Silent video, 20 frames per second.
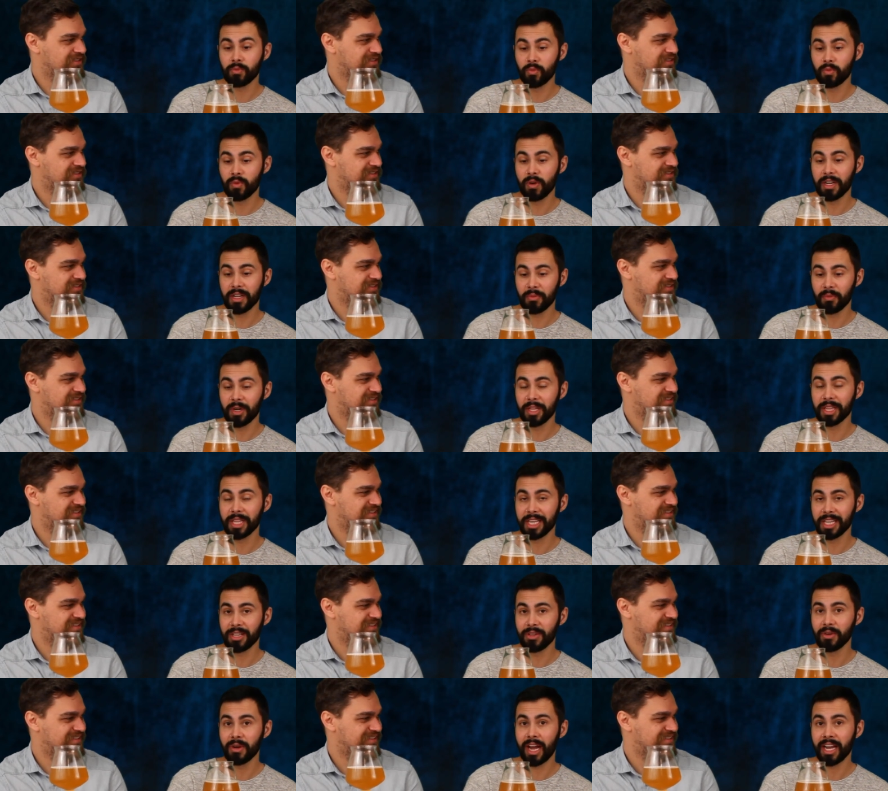Speaker 1: one
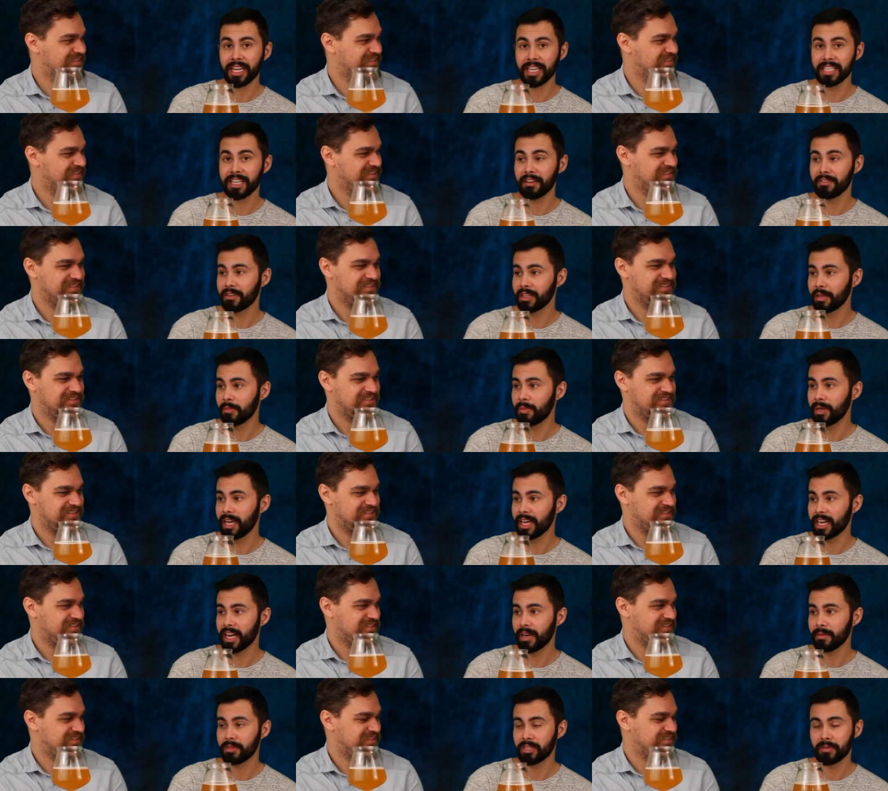thing you I can definitely
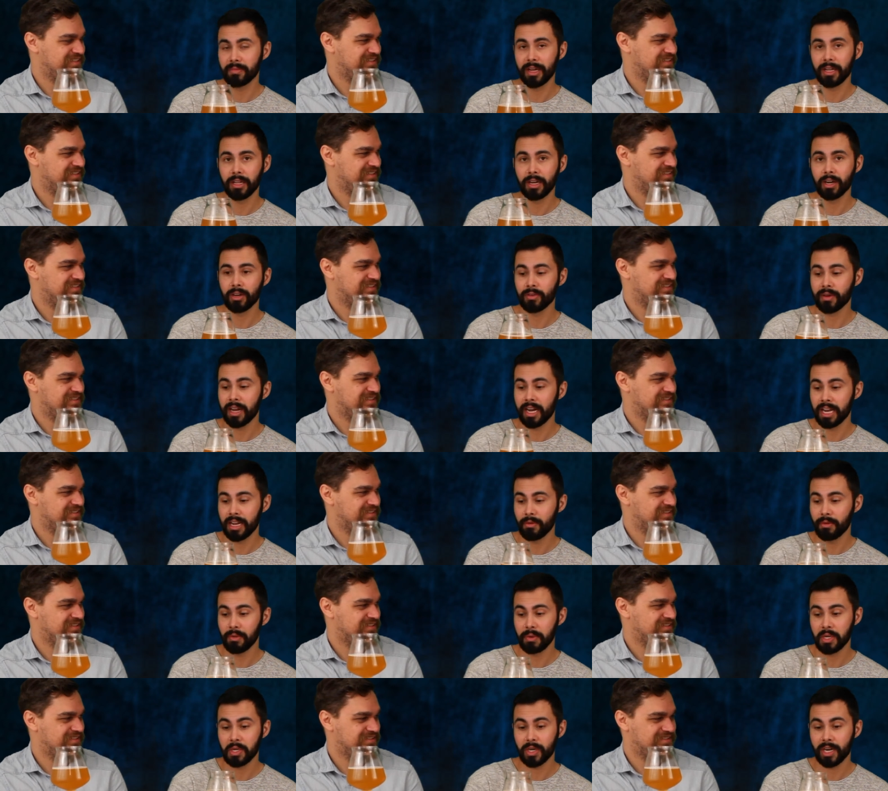pick up smell already
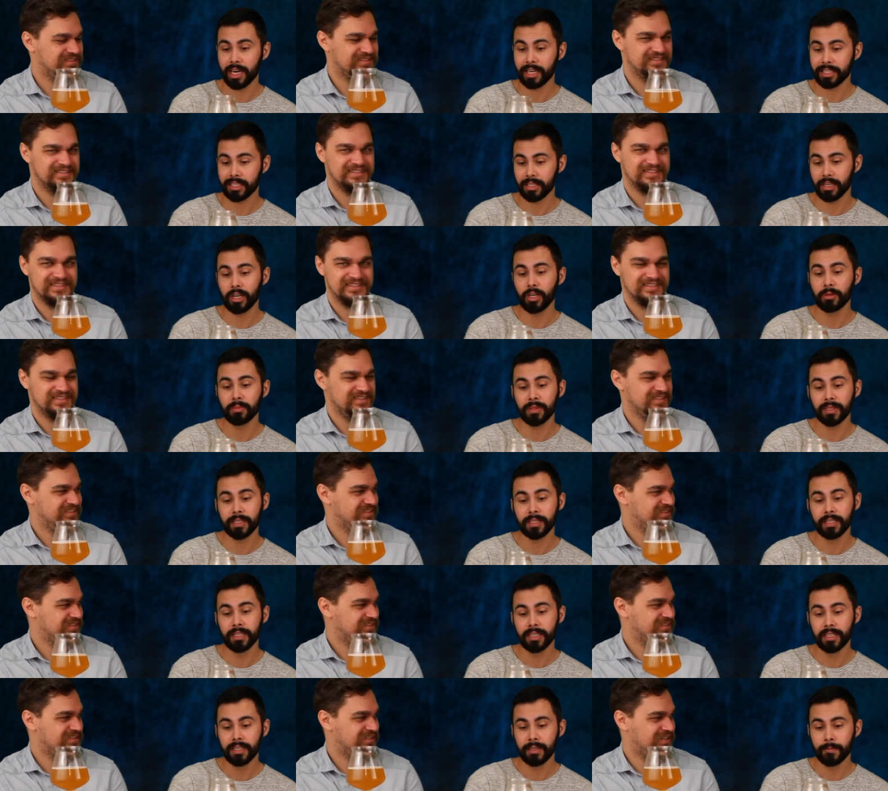when we cracked it
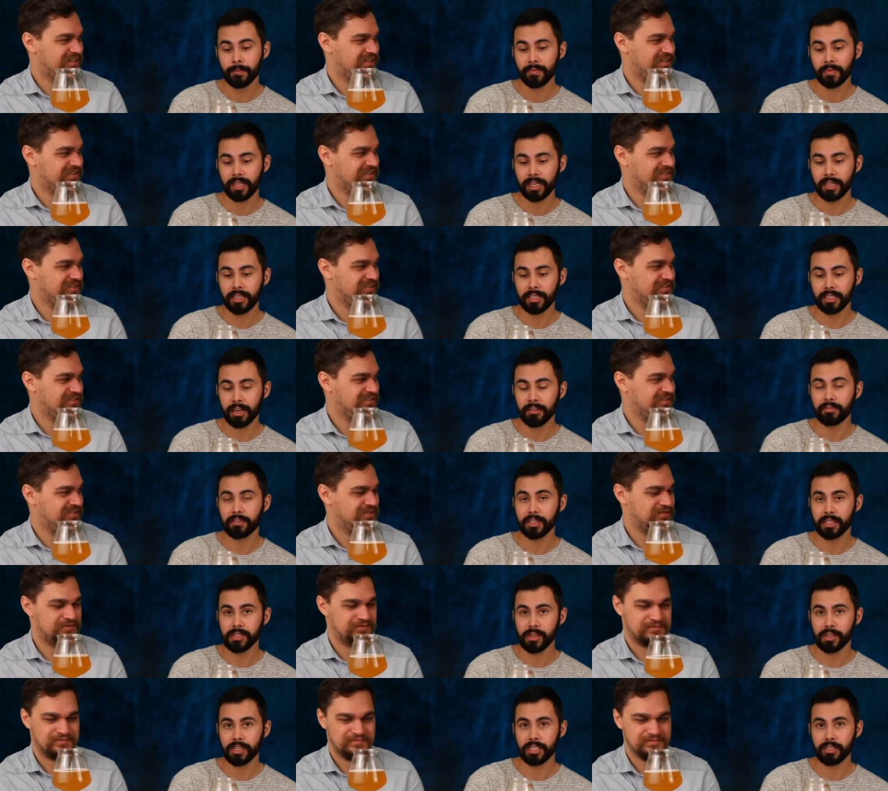open. Yeah,
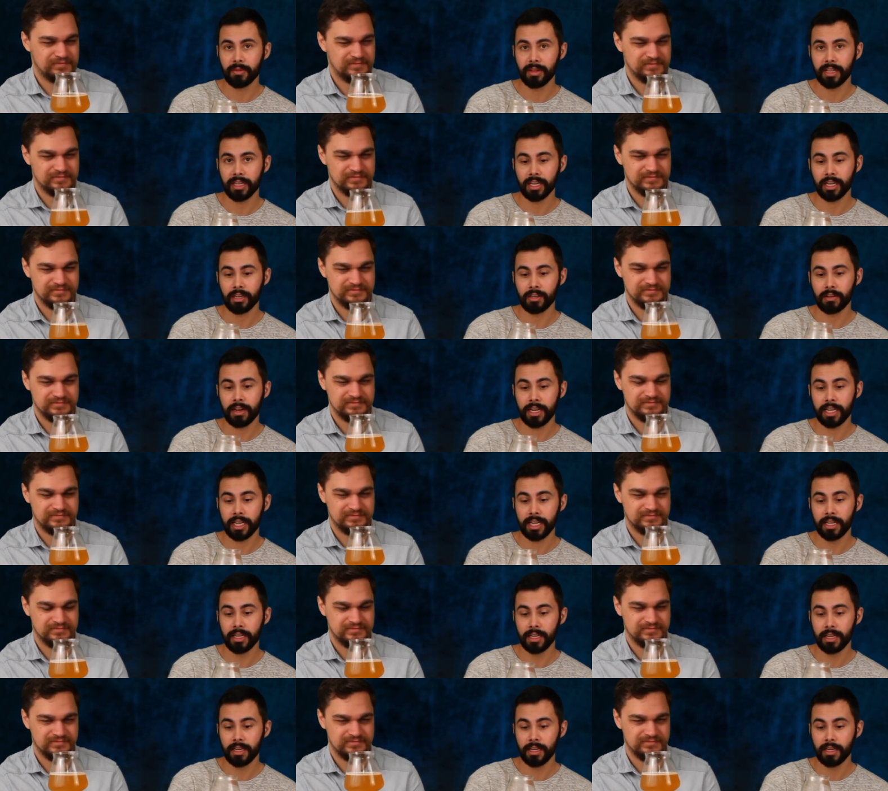definitely started smelling it
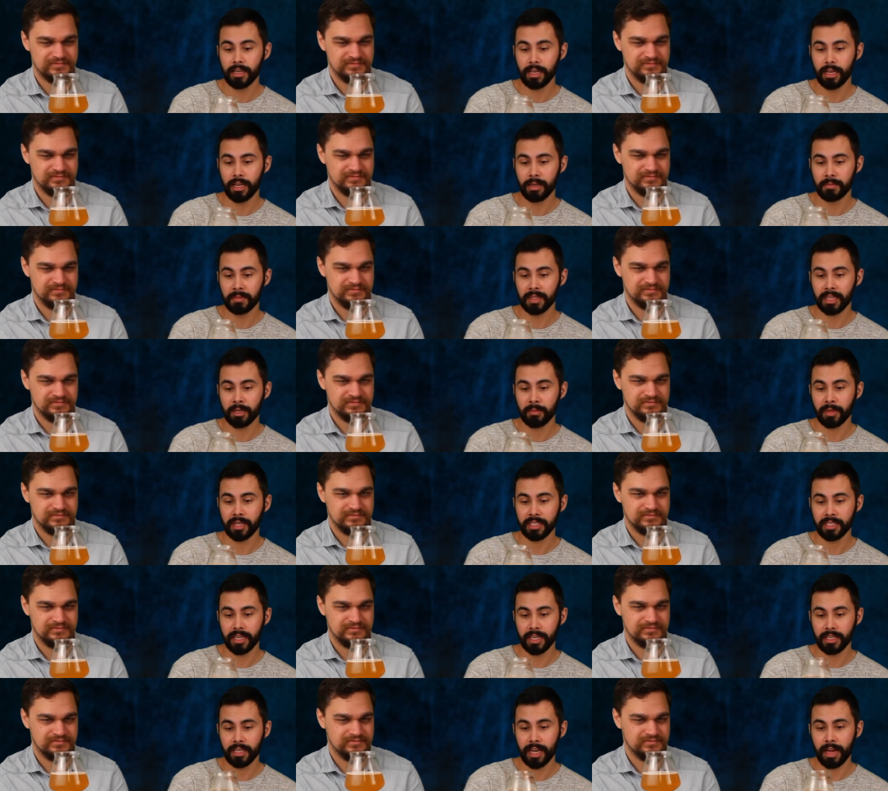already. Um, and like Ben
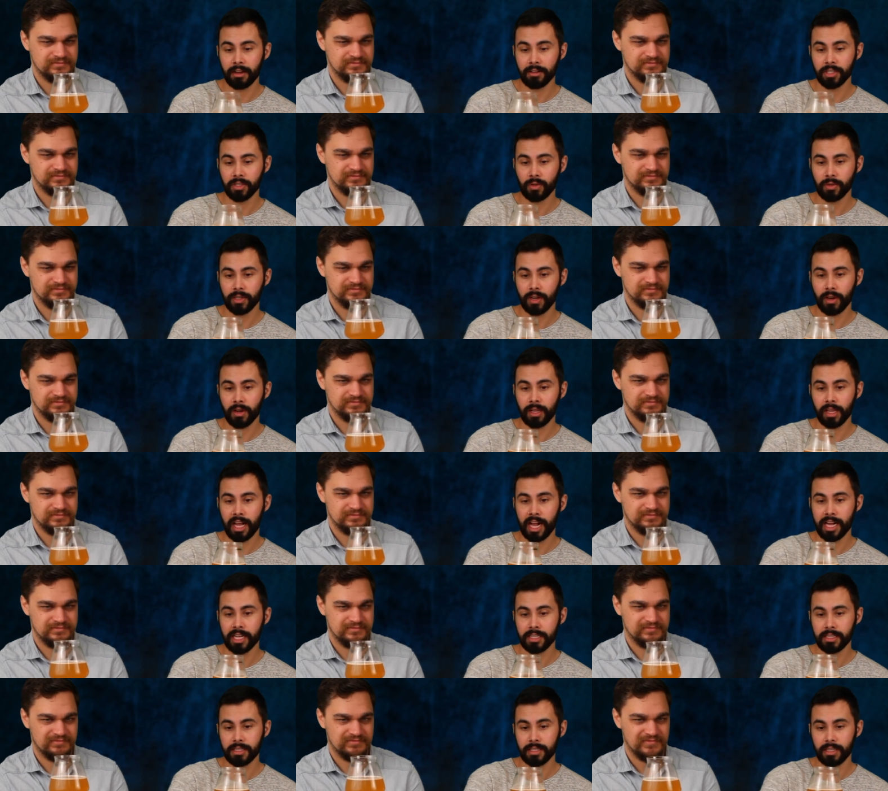said, yeah, just holding our
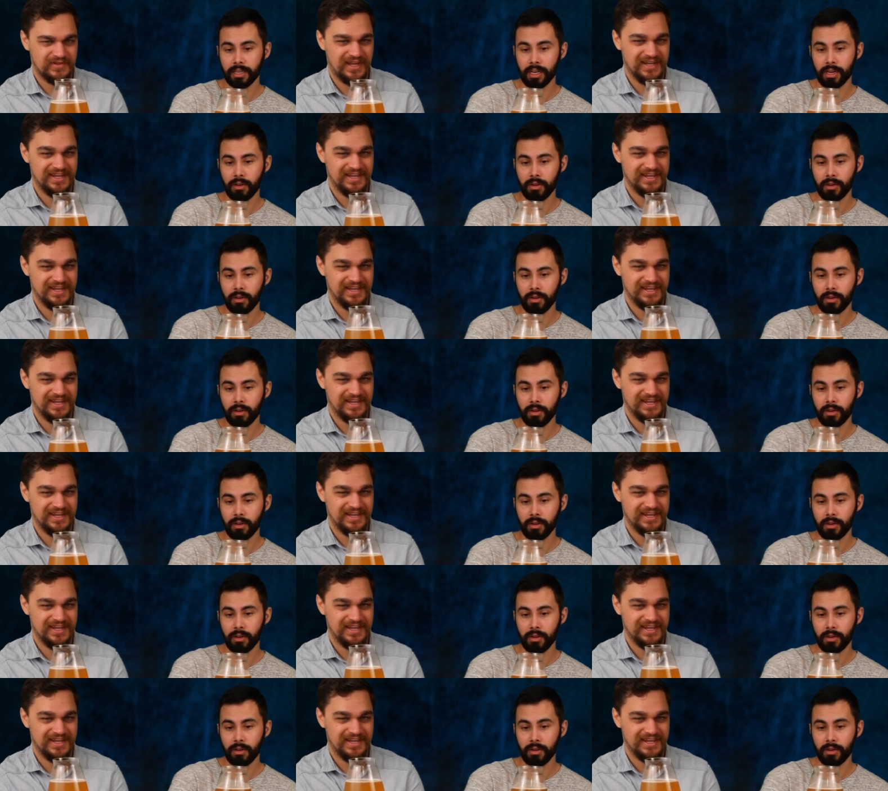glass, you know,